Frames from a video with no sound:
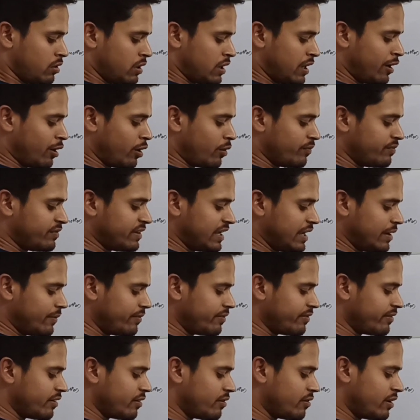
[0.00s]

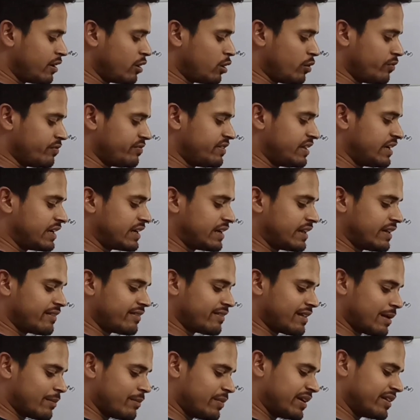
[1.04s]
if an object
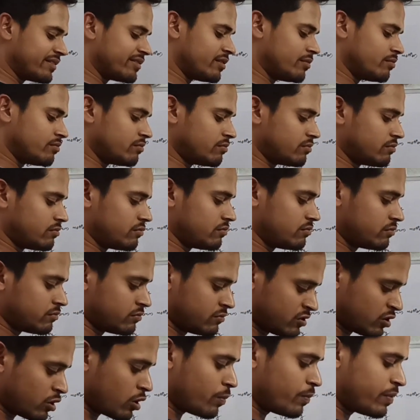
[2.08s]
is having
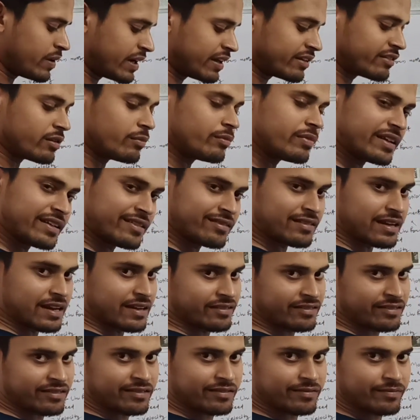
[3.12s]
covering some
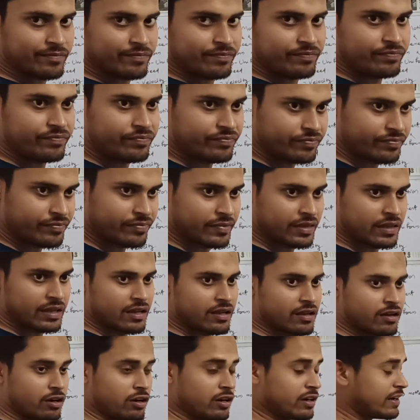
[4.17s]
distance,
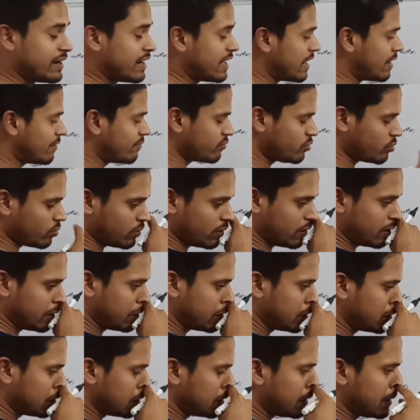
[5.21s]
already I have
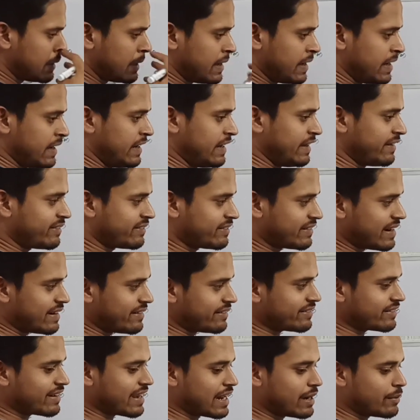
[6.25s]
told
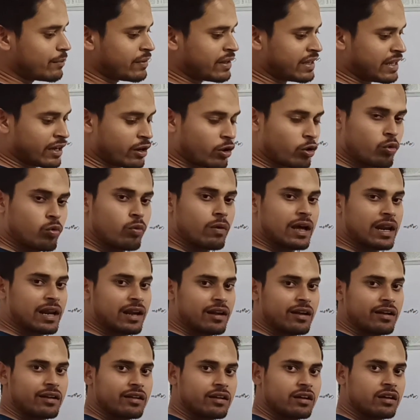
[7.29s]
distance can be
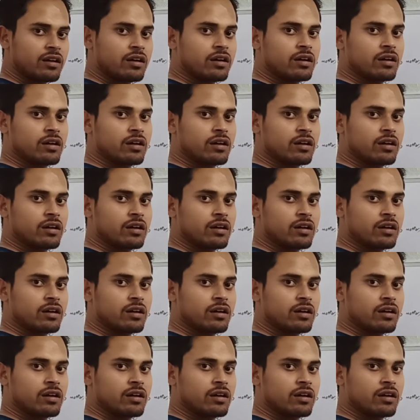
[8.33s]
equal